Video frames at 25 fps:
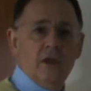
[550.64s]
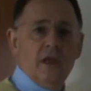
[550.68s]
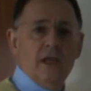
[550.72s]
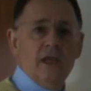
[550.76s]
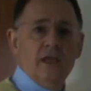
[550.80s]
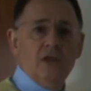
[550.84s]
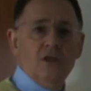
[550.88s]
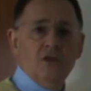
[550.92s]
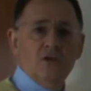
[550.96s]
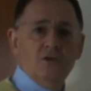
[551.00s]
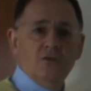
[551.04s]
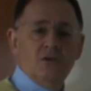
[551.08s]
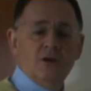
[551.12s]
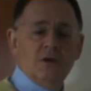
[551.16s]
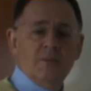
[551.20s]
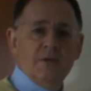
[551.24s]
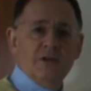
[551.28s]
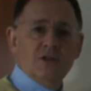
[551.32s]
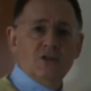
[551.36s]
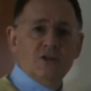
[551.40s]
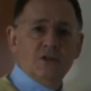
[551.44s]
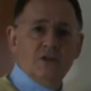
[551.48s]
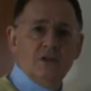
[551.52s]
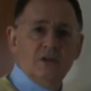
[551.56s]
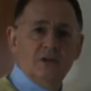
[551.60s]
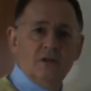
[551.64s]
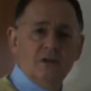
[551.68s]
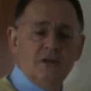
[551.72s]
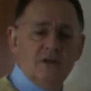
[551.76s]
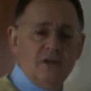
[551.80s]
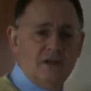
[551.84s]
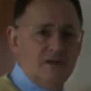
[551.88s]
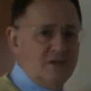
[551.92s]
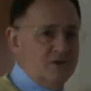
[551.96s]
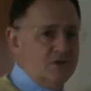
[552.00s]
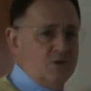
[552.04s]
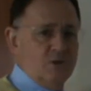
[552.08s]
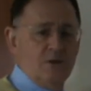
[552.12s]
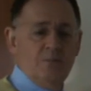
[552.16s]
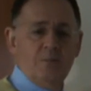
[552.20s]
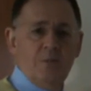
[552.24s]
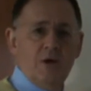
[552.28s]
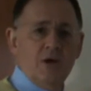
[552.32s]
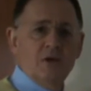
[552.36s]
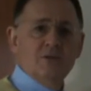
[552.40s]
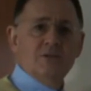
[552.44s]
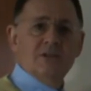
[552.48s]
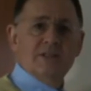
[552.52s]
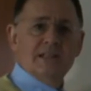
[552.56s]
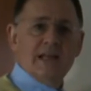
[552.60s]
EU Commission to
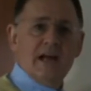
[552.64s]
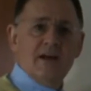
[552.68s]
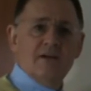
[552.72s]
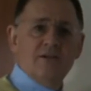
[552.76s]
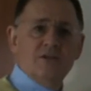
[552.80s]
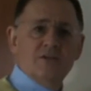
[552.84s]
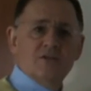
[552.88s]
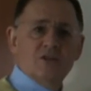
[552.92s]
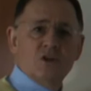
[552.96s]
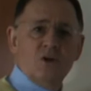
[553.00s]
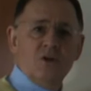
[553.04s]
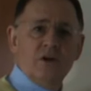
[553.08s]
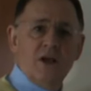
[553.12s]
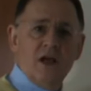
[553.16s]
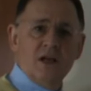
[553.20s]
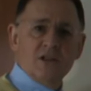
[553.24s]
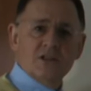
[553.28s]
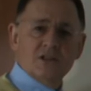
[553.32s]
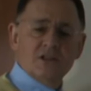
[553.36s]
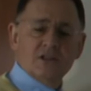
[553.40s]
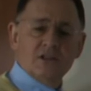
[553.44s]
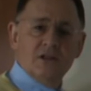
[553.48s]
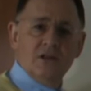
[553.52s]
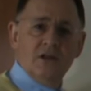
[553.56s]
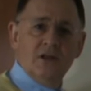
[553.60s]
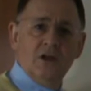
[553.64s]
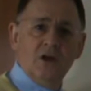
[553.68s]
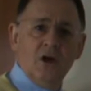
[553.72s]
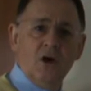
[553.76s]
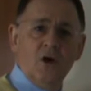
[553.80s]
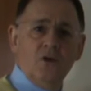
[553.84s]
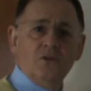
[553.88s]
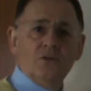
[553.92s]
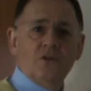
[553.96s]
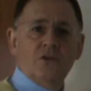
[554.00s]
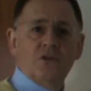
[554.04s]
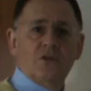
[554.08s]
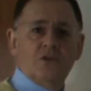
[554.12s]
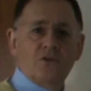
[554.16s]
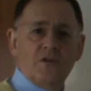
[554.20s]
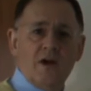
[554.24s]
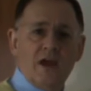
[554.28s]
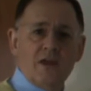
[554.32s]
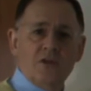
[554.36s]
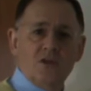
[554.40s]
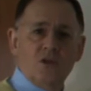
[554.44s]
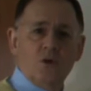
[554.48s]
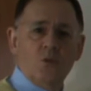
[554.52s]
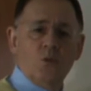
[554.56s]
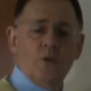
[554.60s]
impose tariffs on us, on the
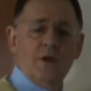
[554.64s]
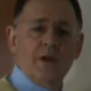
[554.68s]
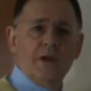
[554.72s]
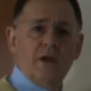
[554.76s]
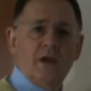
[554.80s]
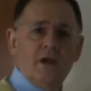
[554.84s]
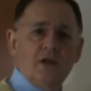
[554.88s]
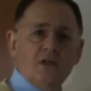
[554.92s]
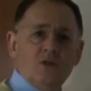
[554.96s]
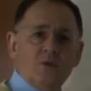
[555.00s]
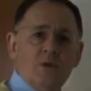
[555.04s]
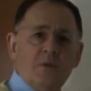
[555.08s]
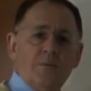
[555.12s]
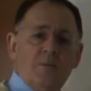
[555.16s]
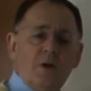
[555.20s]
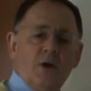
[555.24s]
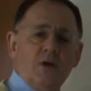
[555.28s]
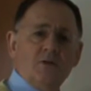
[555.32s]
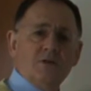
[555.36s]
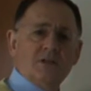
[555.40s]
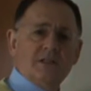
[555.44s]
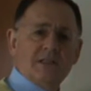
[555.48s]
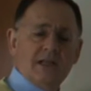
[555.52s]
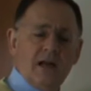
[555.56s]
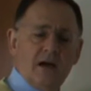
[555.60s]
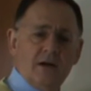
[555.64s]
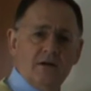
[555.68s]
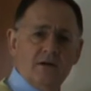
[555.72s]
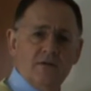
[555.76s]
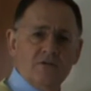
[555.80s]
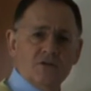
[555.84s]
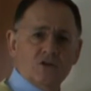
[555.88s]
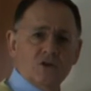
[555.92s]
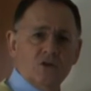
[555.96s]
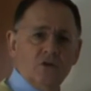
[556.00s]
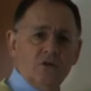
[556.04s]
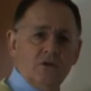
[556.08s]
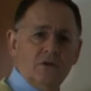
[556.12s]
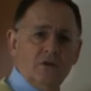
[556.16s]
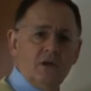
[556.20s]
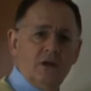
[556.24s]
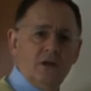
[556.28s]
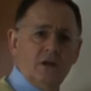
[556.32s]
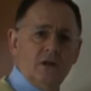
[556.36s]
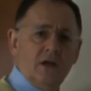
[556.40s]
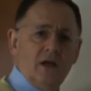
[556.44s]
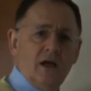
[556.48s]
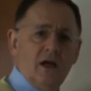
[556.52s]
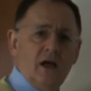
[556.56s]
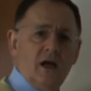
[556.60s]
threat that we're going to impose tariffs on
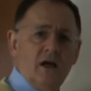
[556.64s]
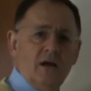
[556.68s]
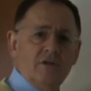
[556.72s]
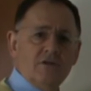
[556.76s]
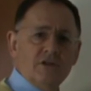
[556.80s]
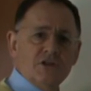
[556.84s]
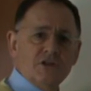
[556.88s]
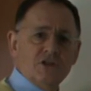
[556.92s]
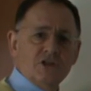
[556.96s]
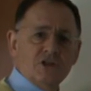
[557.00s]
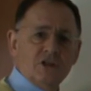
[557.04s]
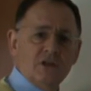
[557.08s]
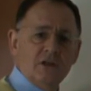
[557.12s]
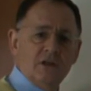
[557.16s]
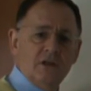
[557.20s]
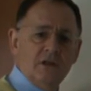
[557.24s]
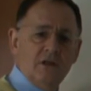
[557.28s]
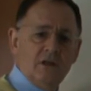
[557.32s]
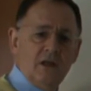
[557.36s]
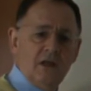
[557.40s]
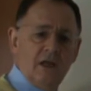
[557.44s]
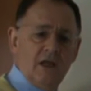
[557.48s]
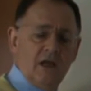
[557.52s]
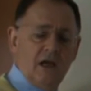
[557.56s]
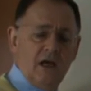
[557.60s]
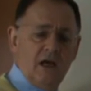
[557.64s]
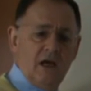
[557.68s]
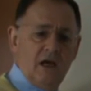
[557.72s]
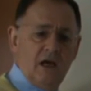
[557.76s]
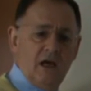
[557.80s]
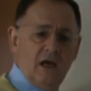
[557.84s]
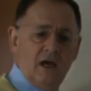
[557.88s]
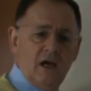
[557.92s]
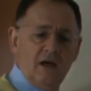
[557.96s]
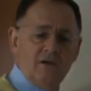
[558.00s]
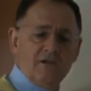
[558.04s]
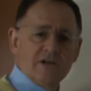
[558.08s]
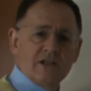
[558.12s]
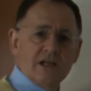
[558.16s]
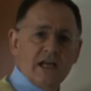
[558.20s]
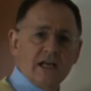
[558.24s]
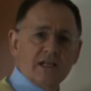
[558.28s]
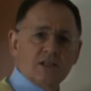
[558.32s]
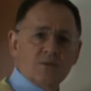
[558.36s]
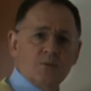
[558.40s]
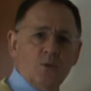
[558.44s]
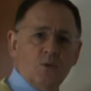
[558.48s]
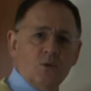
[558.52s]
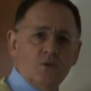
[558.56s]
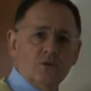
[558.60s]
Irish
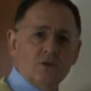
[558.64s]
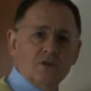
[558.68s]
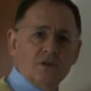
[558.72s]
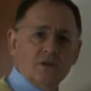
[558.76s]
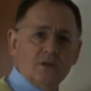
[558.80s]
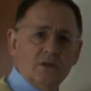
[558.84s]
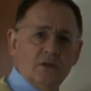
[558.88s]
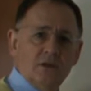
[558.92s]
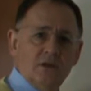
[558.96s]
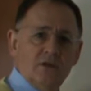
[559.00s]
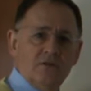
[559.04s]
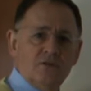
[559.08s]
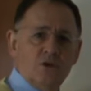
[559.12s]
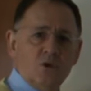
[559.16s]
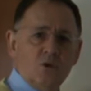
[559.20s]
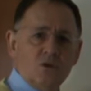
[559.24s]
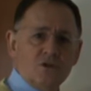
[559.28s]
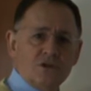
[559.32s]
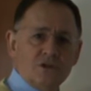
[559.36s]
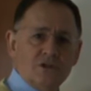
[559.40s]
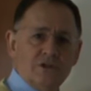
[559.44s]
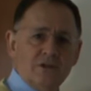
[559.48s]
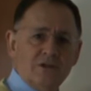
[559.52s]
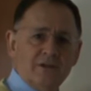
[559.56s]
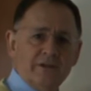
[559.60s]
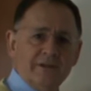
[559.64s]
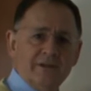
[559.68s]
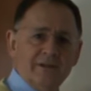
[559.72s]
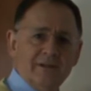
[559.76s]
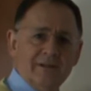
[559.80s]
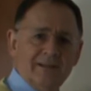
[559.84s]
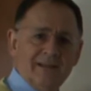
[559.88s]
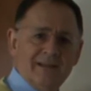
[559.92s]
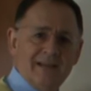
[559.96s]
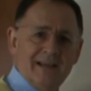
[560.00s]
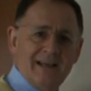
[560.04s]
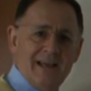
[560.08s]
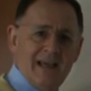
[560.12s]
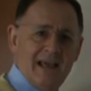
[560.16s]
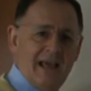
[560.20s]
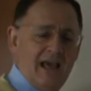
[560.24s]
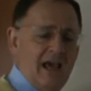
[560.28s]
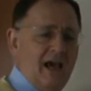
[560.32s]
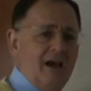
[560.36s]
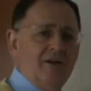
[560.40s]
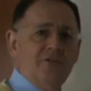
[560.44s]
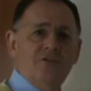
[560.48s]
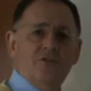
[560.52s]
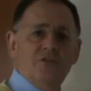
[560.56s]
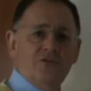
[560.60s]
exports? Of course not.
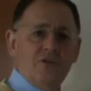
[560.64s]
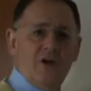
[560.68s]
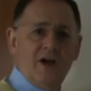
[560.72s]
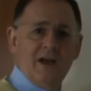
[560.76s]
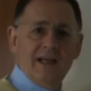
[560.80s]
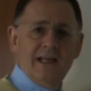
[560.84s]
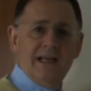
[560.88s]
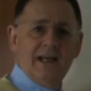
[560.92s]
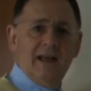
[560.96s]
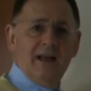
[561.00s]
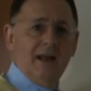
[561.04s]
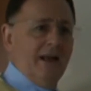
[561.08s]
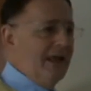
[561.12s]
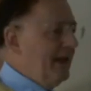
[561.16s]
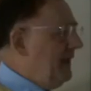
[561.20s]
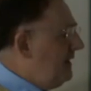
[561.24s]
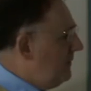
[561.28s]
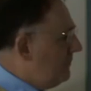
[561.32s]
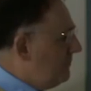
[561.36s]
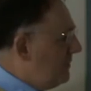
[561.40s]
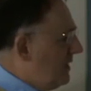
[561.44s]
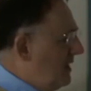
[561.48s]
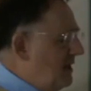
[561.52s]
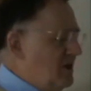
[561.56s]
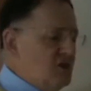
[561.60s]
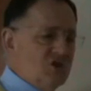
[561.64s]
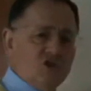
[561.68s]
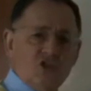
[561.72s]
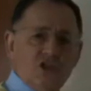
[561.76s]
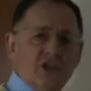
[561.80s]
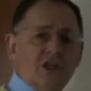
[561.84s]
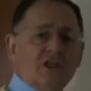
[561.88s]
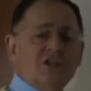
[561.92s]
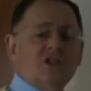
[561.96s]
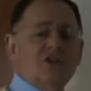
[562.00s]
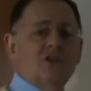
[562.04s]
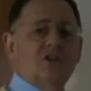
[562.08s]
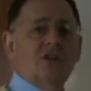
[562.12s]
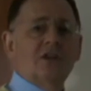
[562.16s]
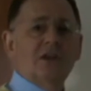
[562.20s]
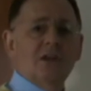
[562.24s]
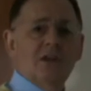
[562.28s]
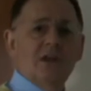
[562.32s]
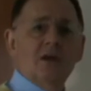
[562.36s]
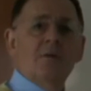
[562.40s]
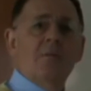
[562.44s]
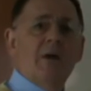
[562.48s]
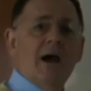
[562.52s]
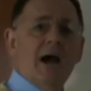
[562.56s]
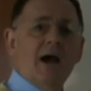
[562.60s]
And finally, just think
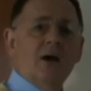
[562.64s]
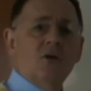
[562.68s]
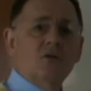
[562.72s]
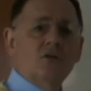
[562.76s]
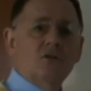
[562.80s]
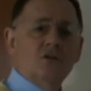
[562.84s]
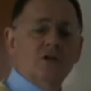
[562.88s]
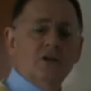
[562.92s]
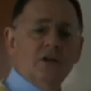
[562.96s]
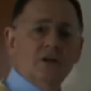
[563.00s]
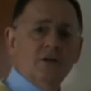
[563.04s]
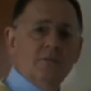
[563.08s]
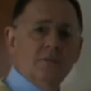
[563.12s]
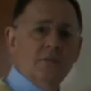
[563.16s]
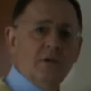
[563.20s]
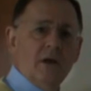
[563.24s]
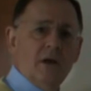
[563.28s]
about the